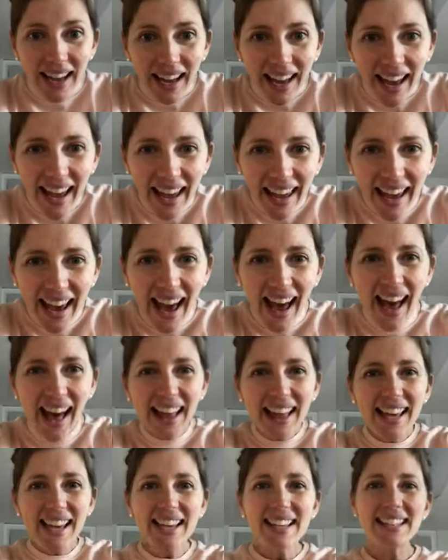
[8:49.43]
hey
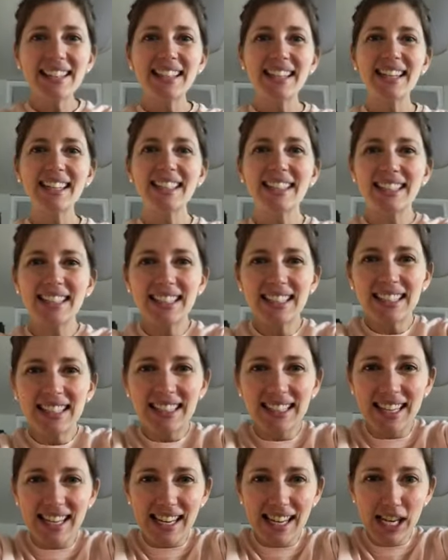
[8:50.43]
Alice, nice to
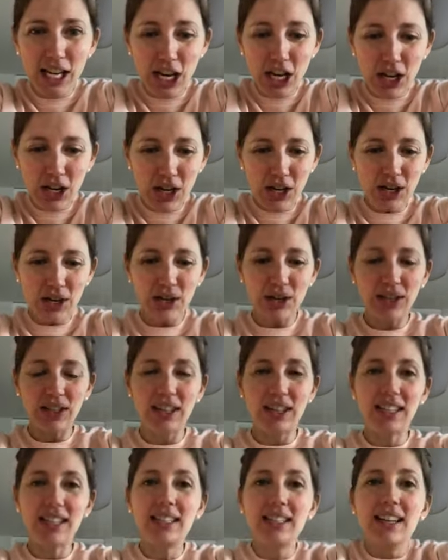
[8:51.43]
see you.
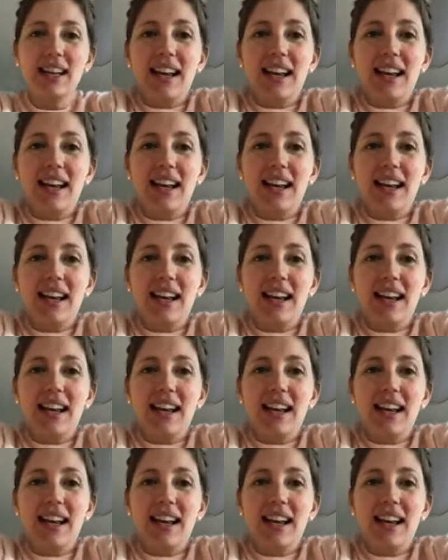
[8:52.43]
Good.